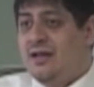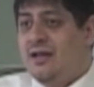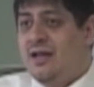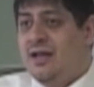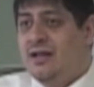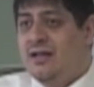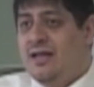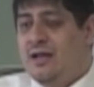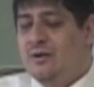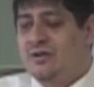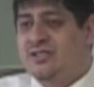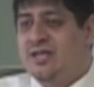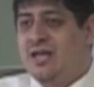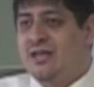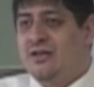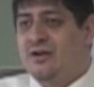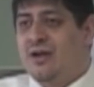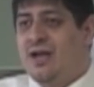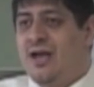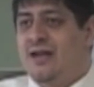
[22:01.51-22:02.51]
And they would
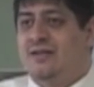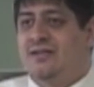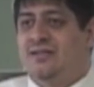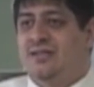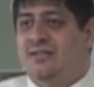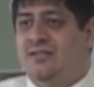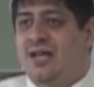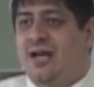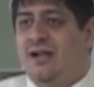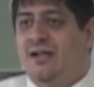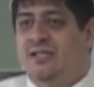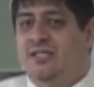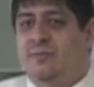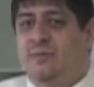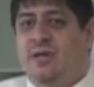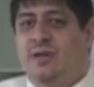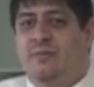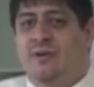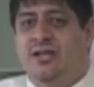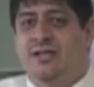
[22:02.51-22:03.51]
take your head as a
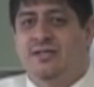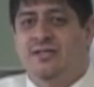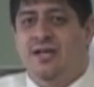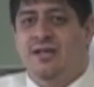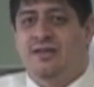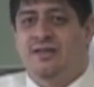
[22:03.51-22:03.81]
talisman because they